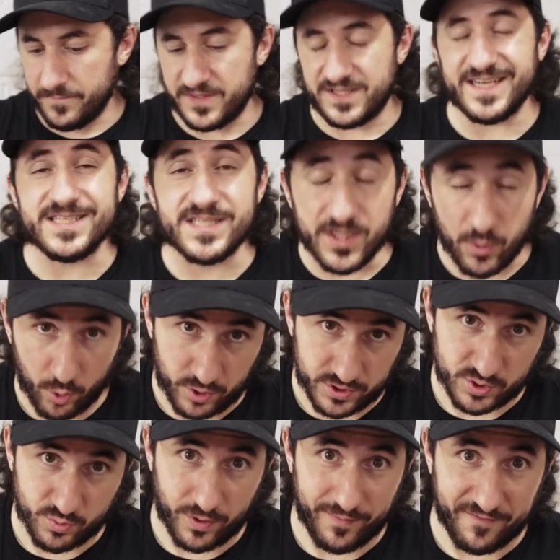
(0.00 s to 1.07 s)
Disney World
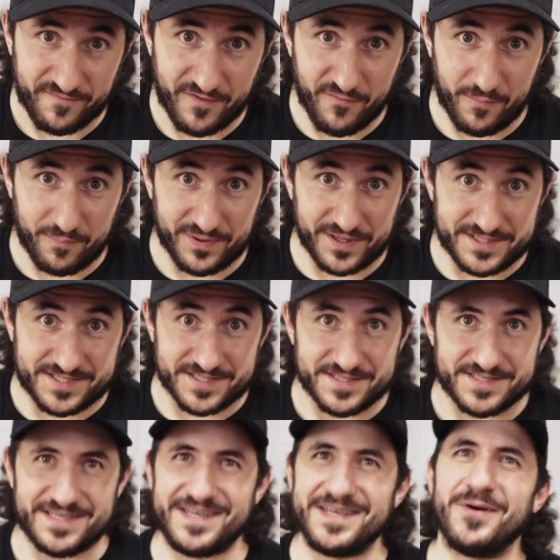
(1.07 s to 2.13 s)
is one of my favorite
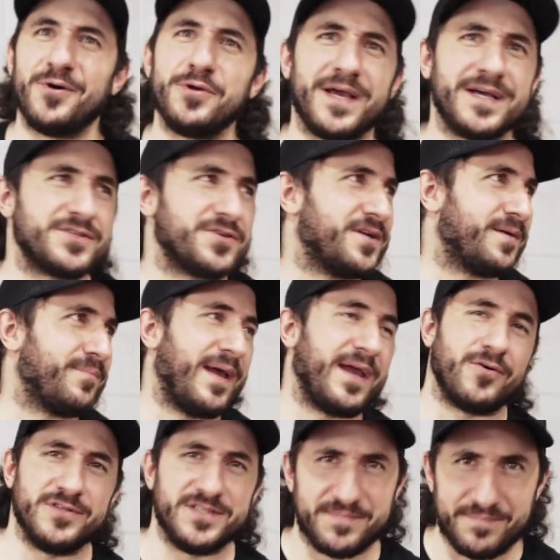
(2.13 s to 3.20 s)
places, and I know you guys are gonna
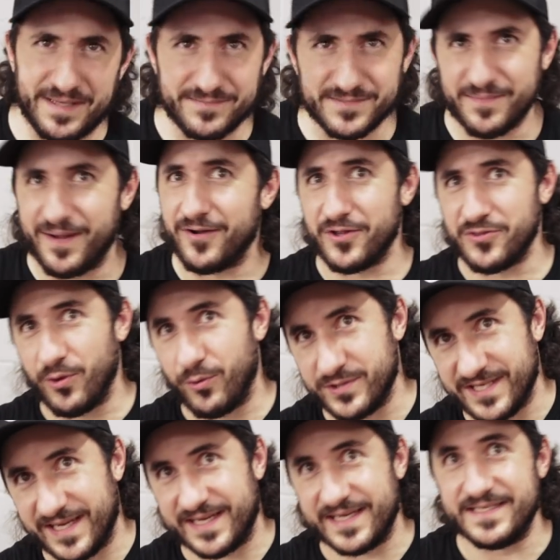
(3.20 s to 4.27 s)
make all these memes about
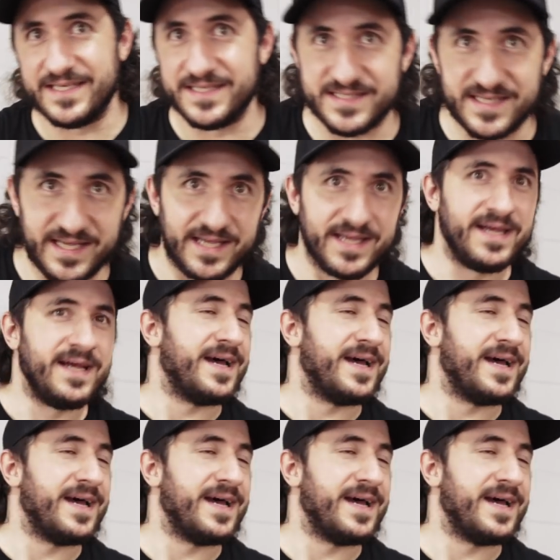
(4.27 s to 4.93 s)
adults liking Disney.